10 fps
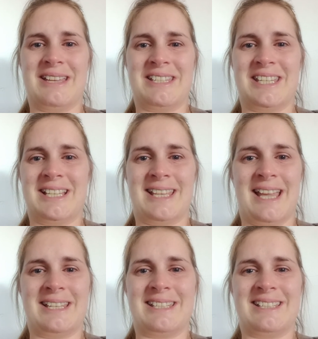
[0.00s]
And she
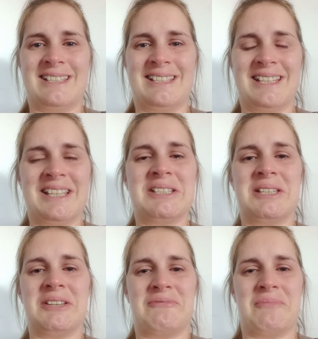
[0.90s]
said,
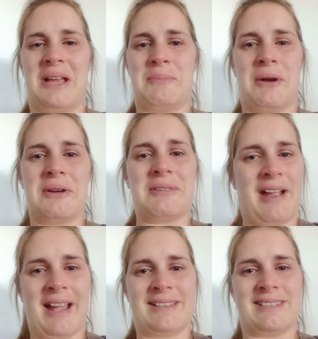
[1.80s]
you've made
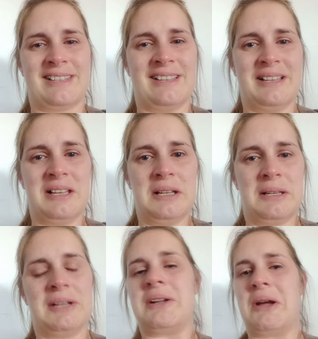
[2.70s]
progress.
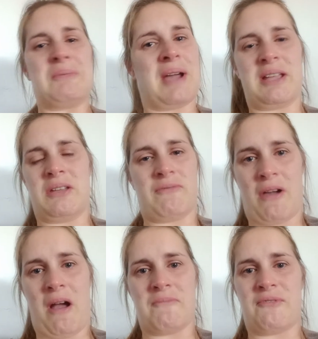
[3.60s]
Look at where you've
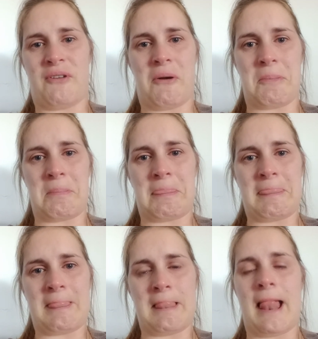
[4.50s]
come from
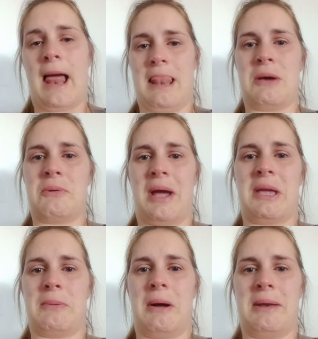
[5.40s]
and look where
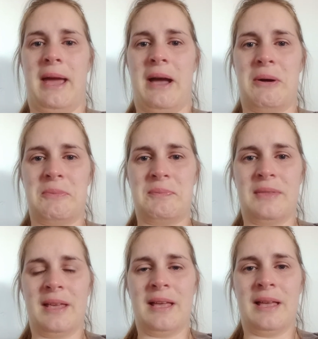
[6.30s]
you are now.
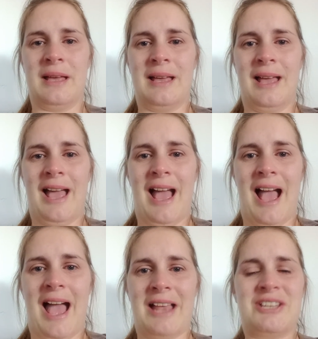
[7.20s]

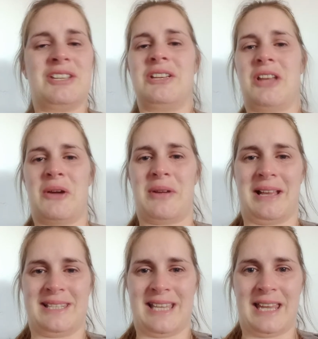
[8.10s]
And you know, when
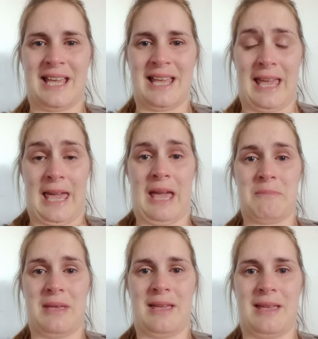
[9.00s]
I said it
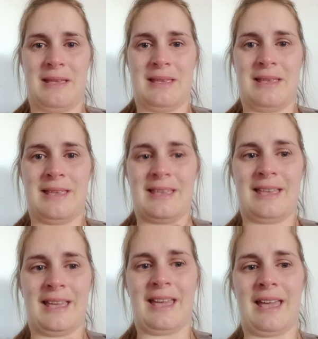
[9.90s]
hit me
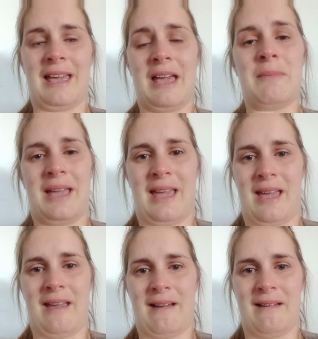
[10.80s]

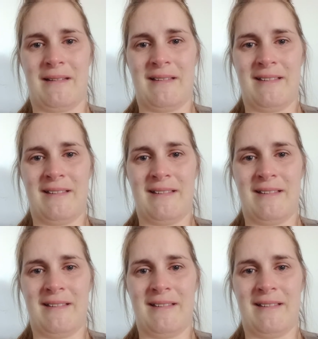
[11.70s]
here.